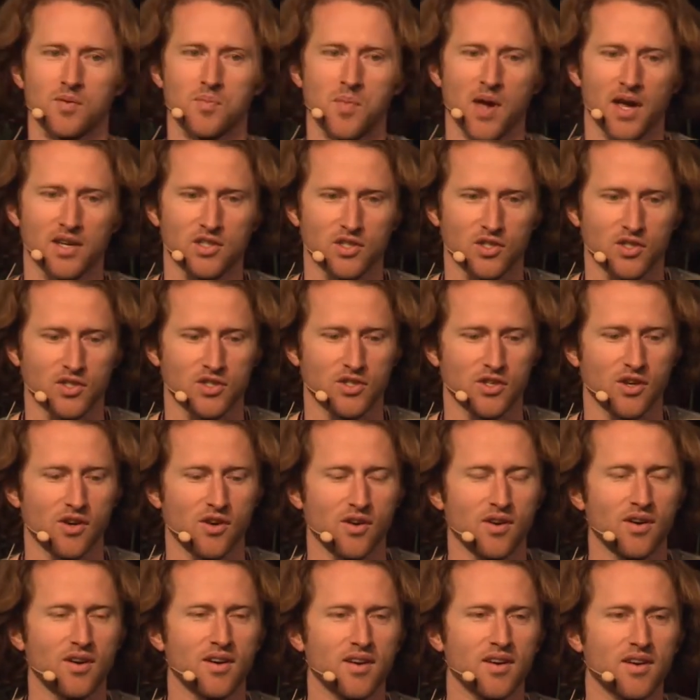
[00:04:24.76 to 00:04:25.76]
magic
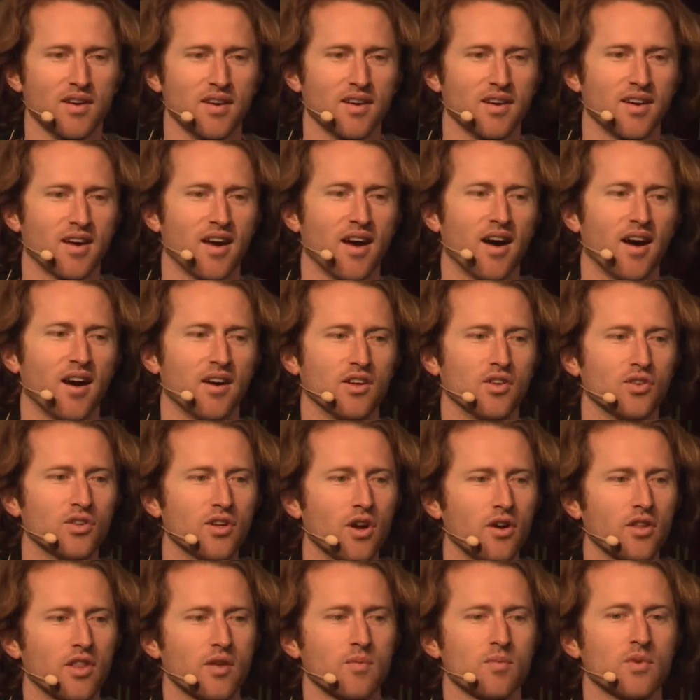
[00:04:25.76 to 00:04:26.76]
show. You
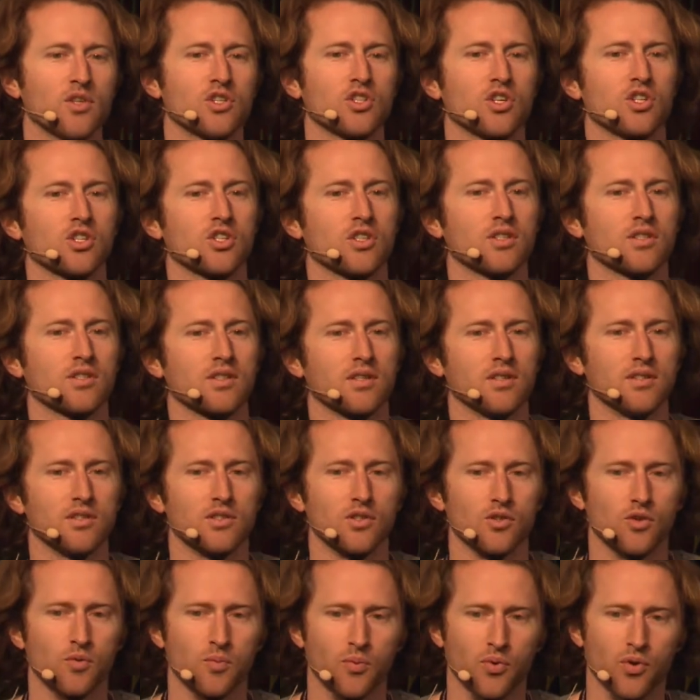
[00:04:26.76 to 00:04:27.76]
know that magicians can
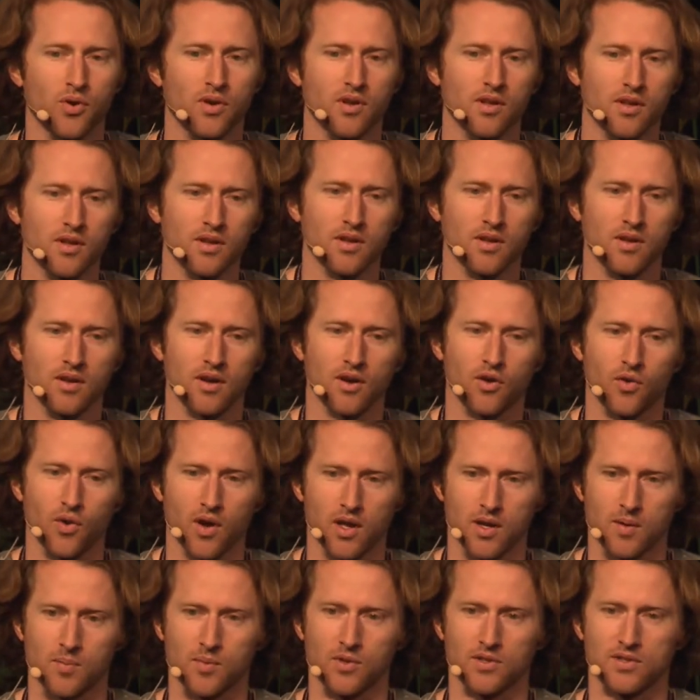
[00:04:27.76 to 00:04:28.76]
do pretty
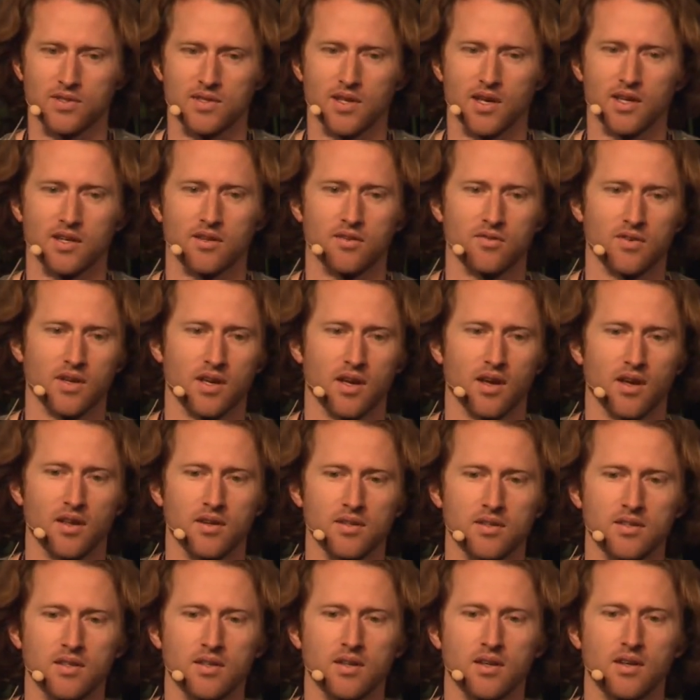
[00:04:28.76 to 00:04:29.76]
incredible sleight of hand.